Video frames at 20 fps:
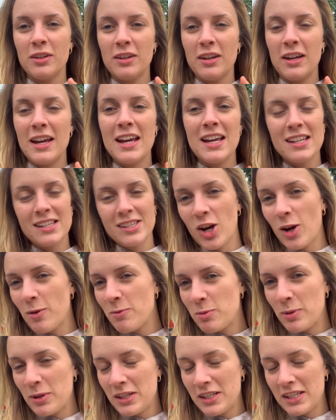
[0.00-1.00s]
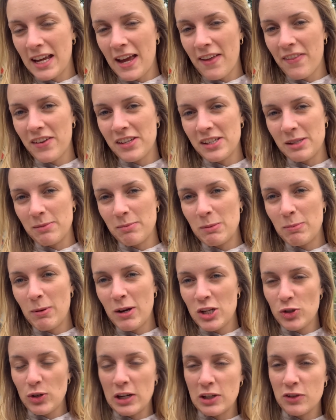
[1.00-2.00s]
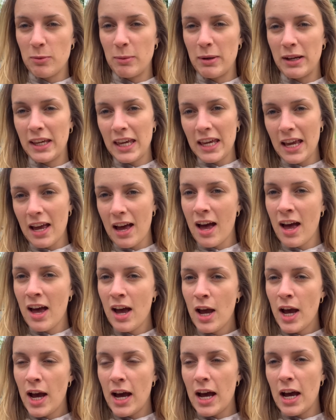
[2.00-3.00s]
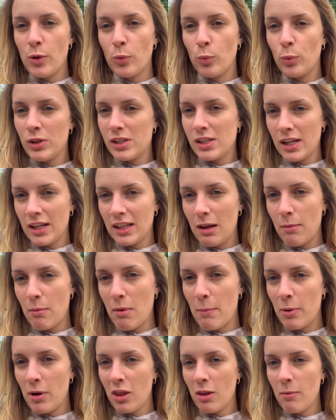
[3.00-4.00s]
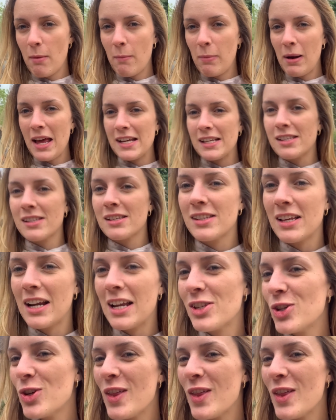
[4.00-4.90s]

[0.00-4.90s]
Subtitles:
It is time to put together some spice racks from Ikea and wood stain them and put them in place. So let's do